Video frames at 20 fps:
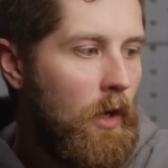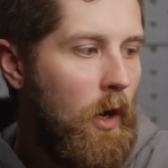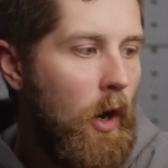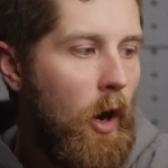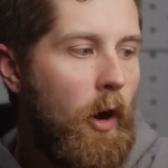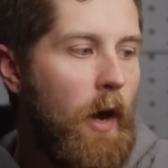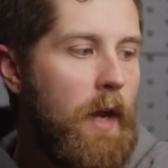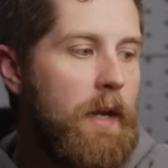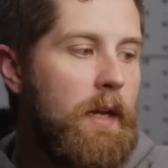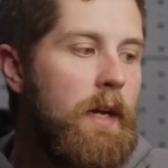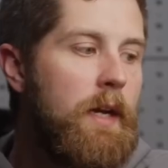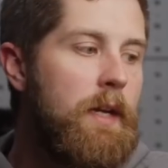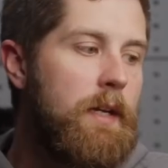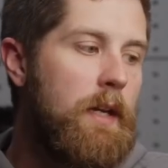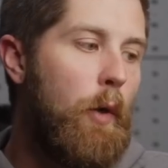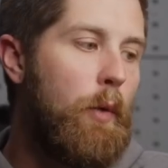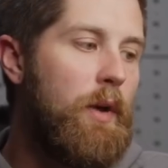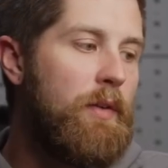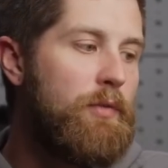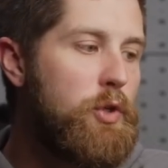All right,
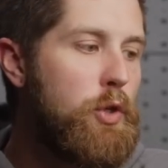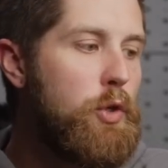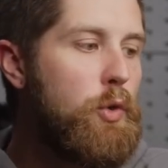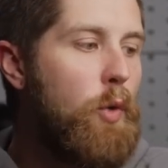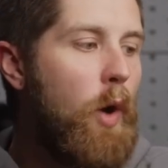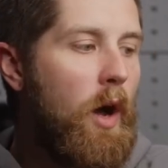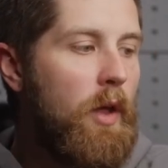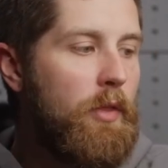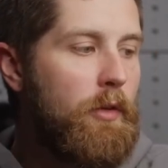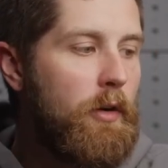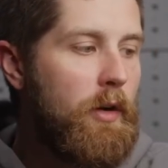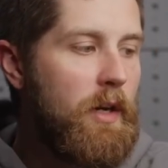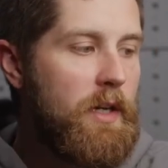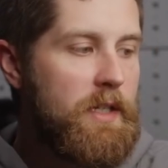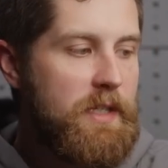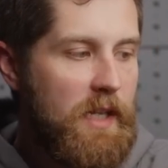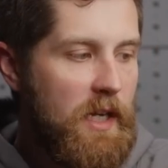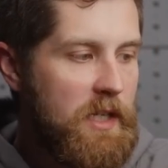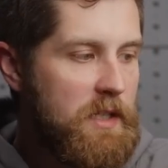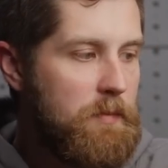now we have two other
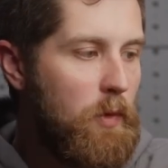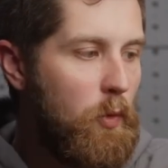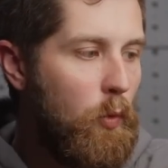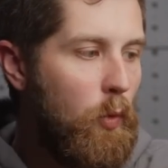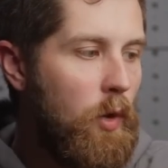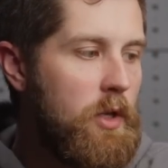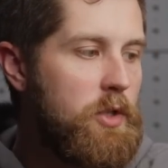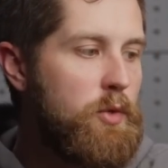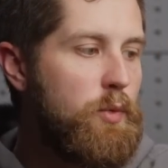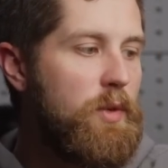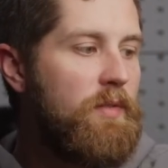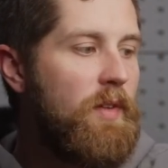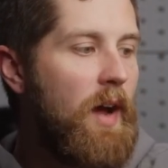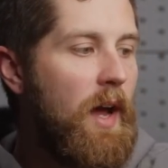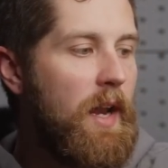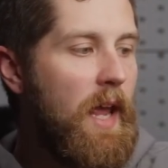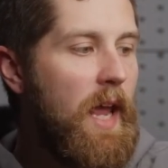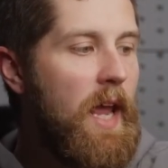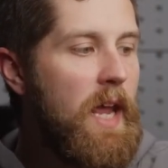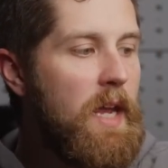assessment ones. We've
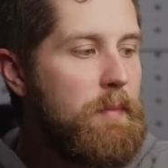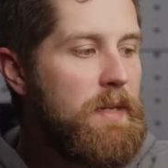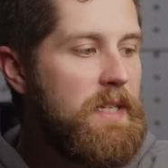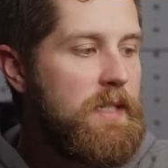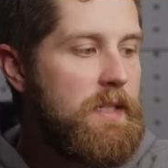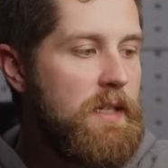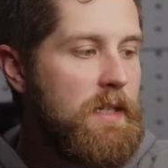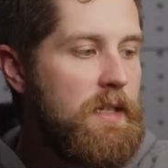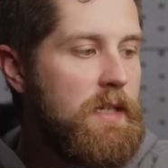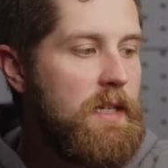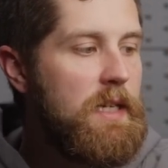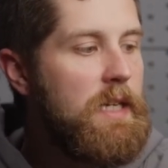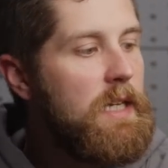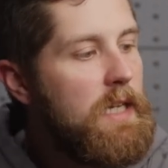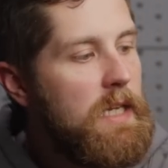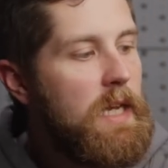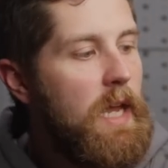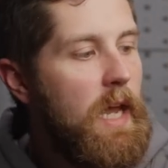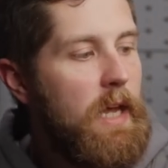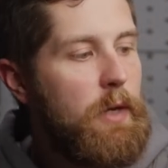got A B C D
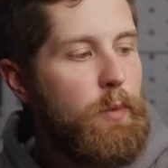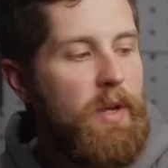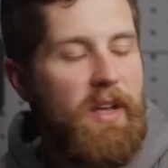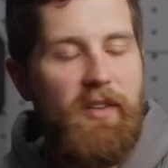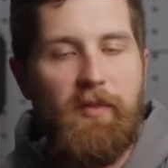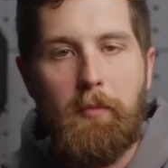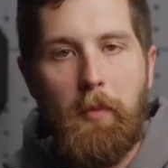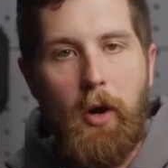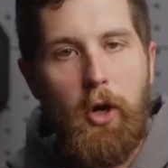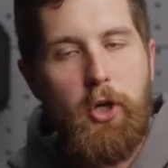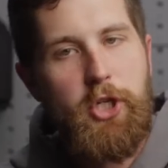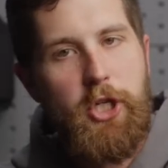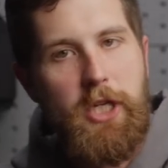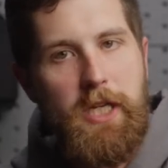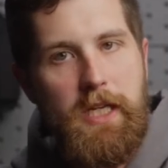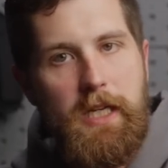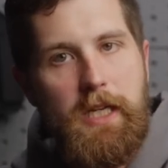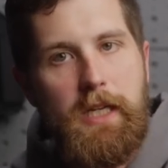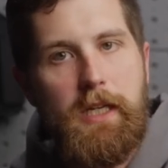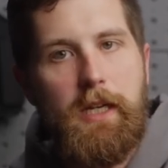E and we have
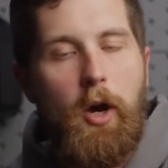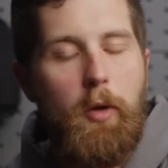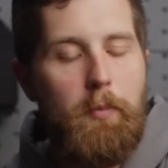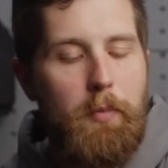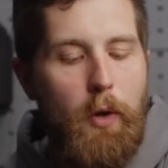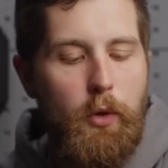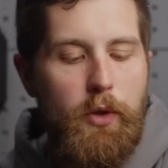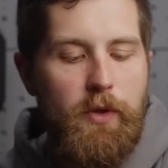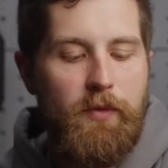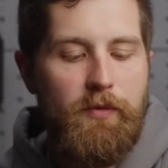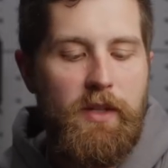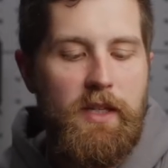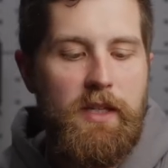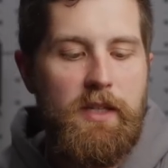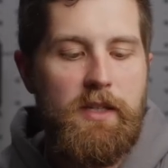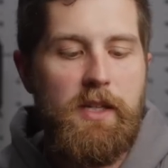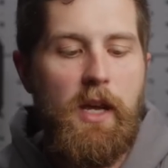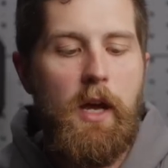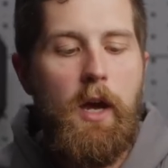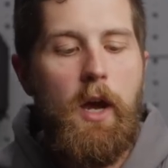MARCH-E. Now both of
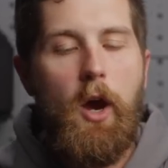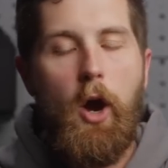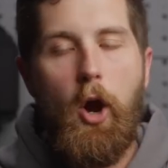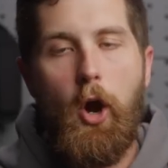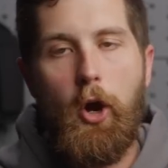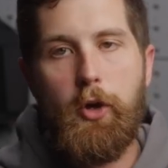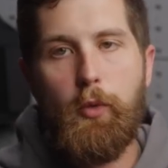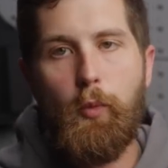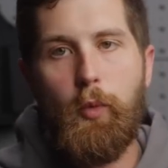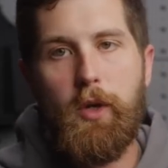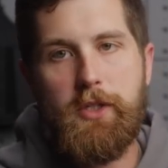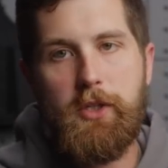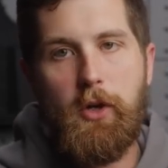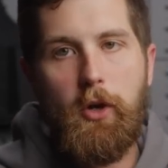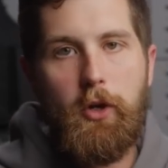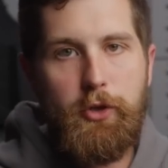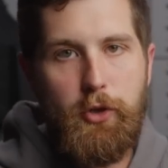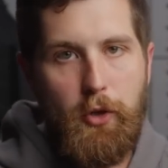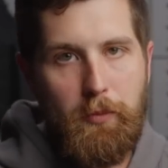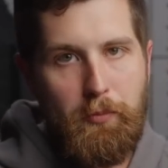these are what's
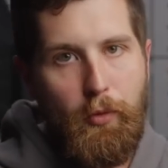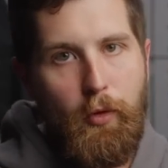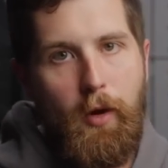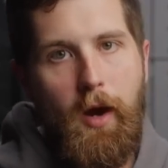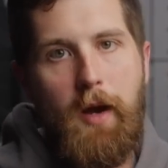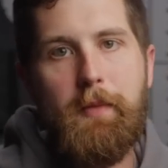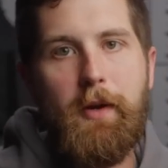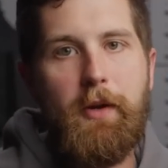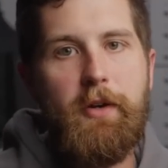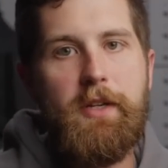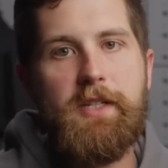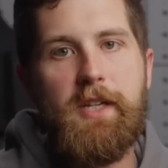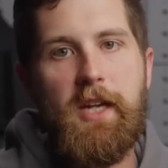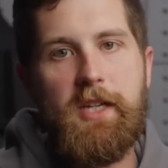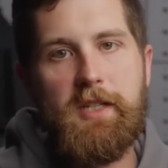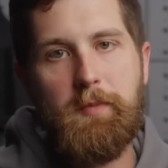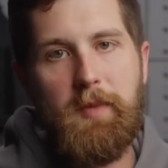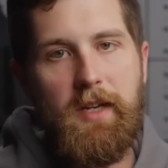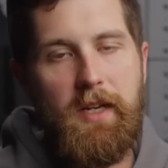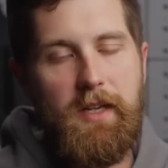called your primary
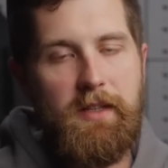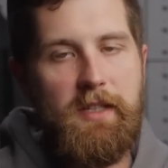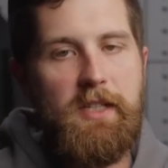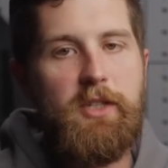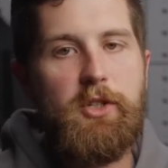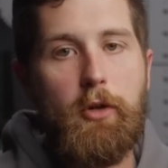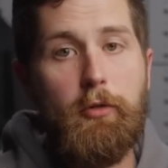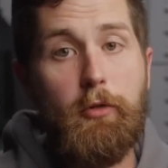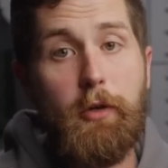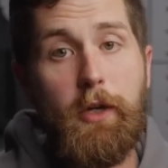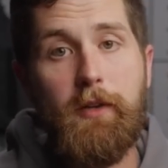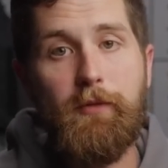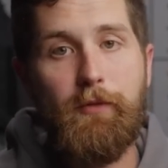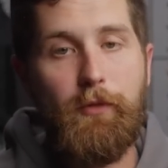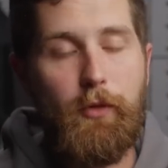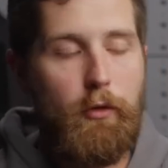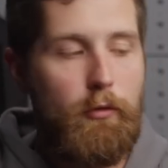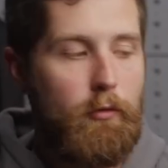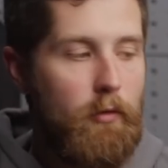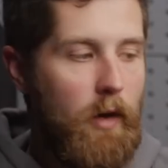assessment, and these are looking
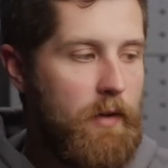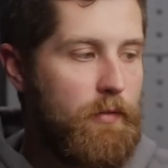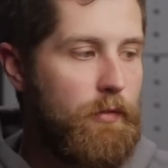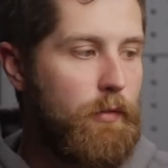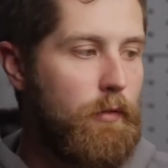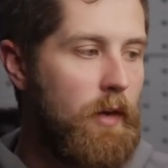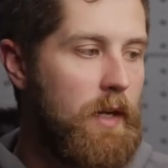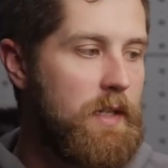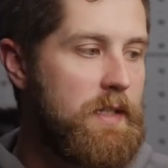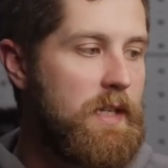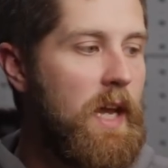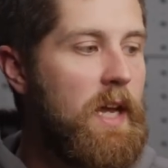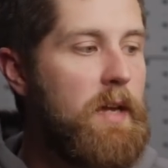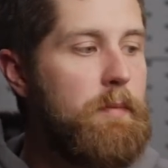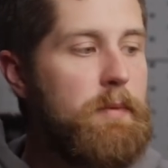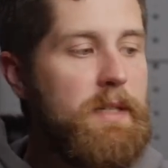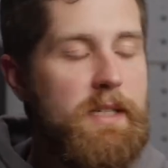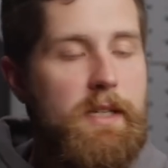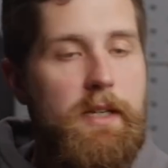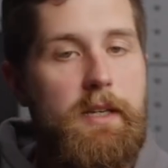for life threats. A
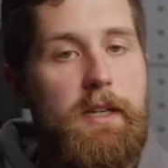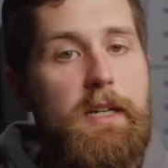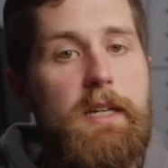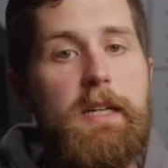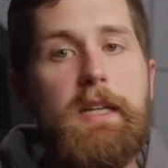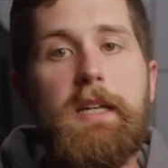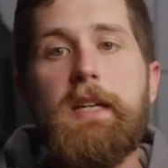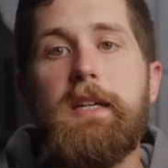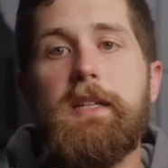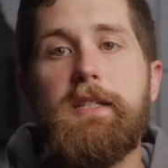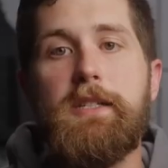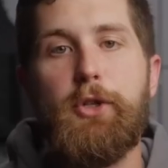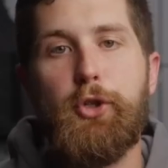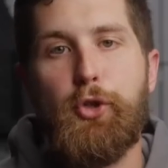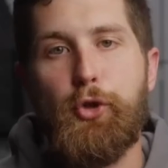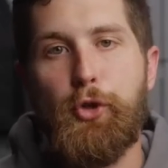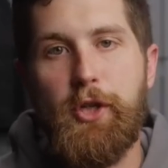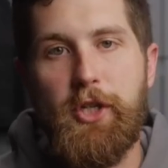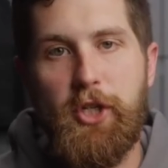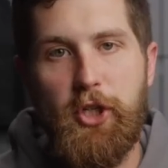B C D E is the
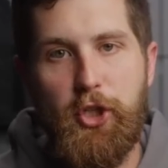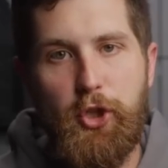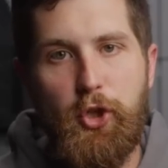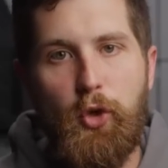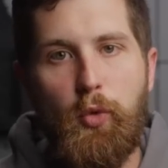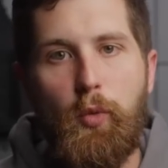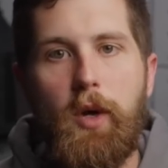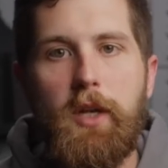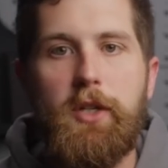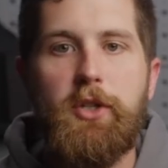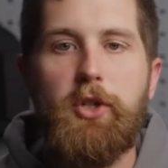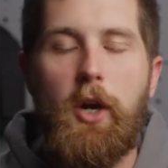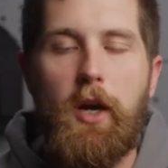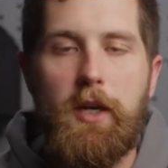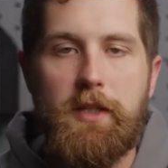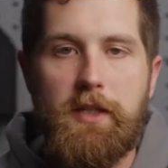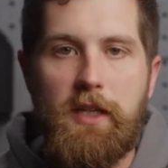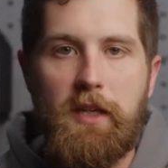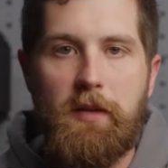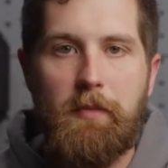traditional one
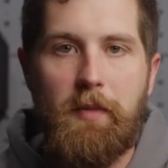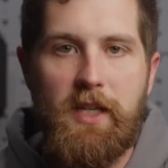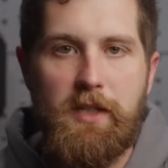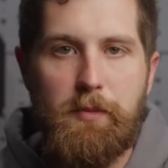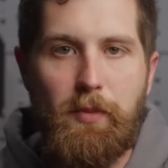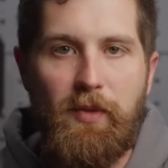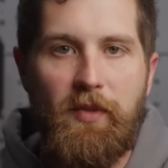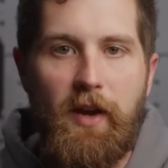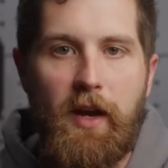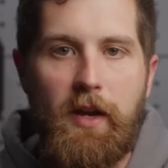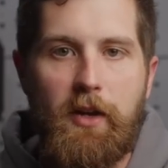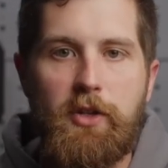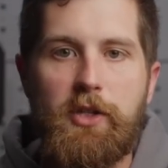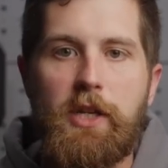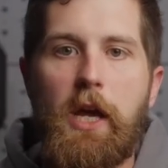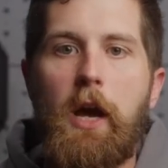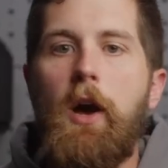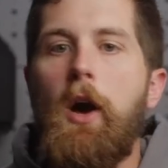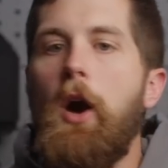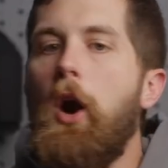taught to E M S providers,
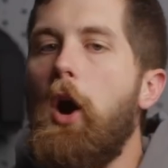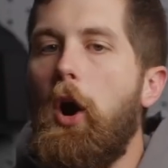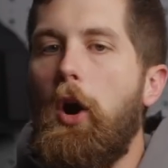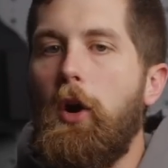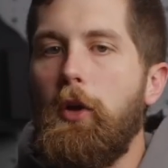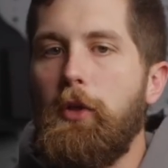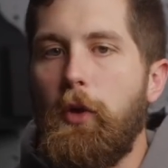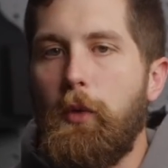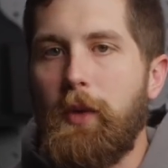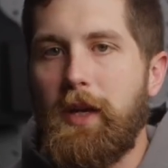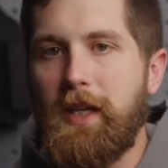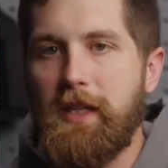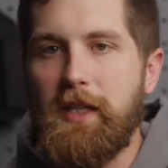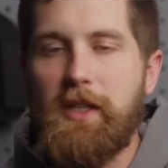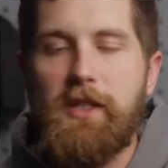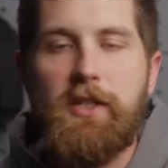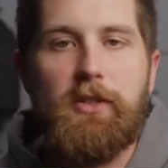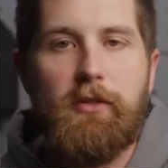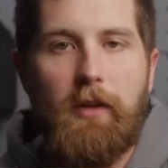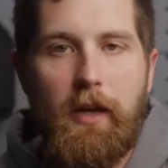although it
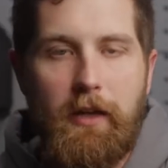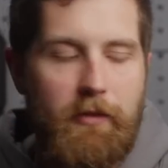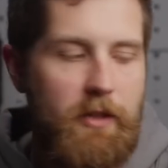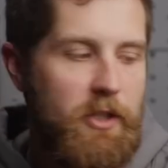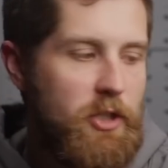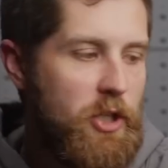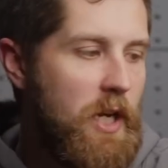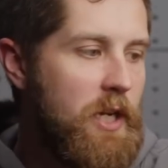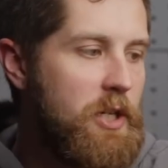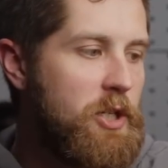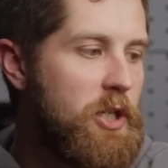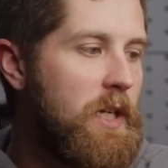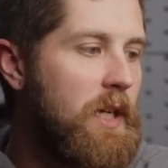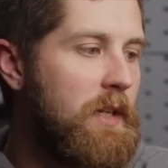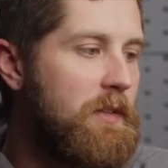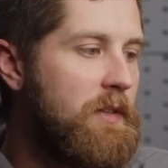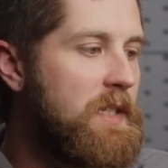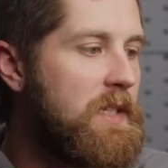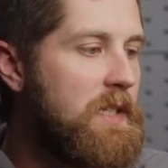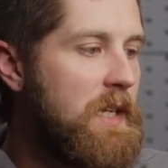is slightly changing, and this